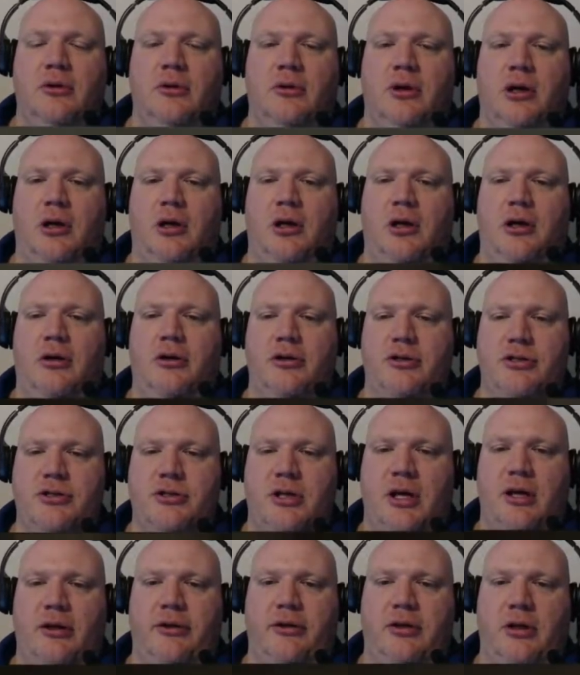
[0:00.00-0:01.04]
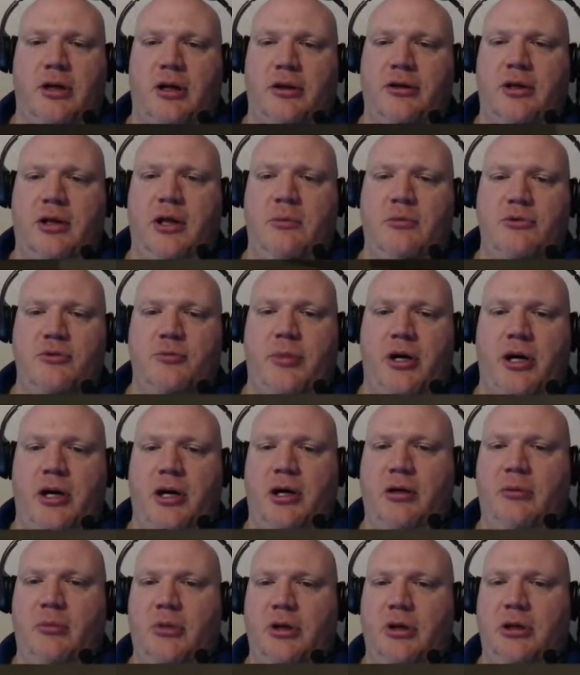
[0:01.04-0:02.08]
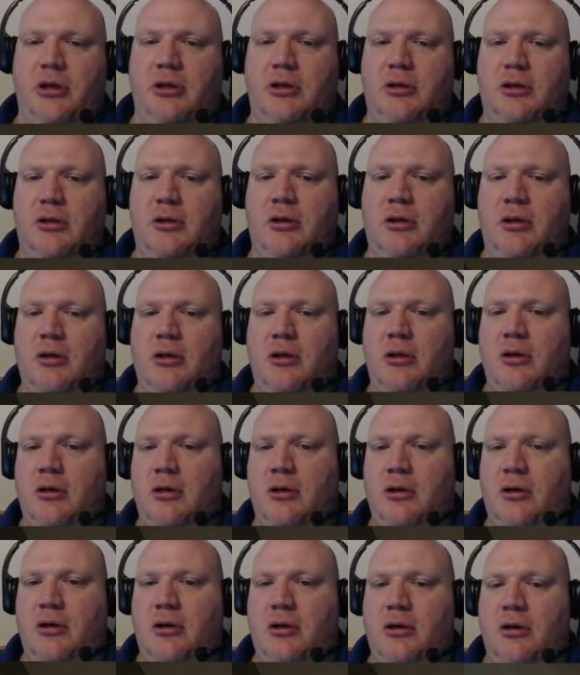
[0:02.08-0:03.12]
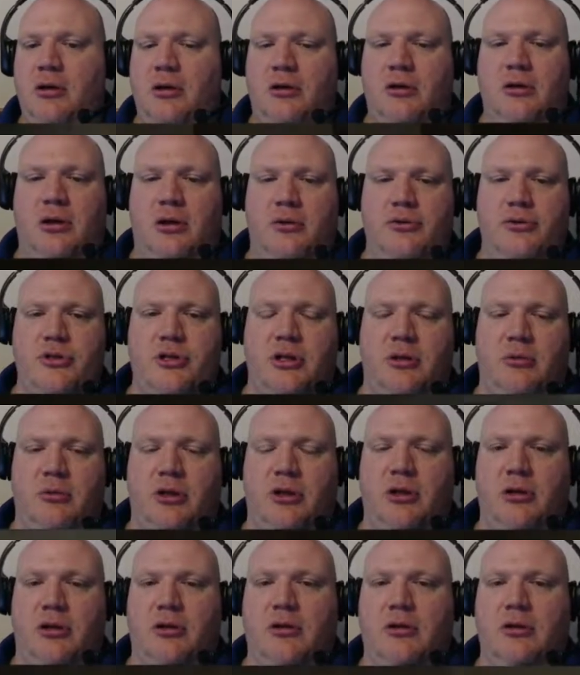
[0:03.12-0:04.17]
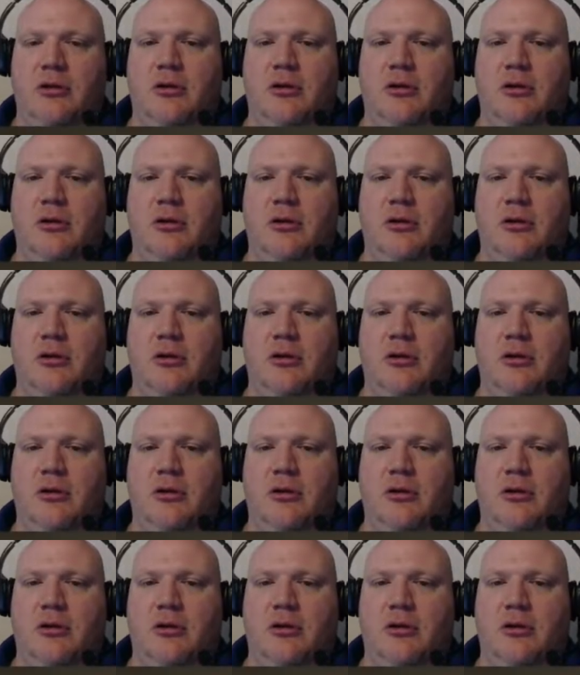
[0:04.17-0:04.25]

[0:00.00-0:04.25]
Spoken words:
I heard a skeleton. I think he was behind me. I don't see him there.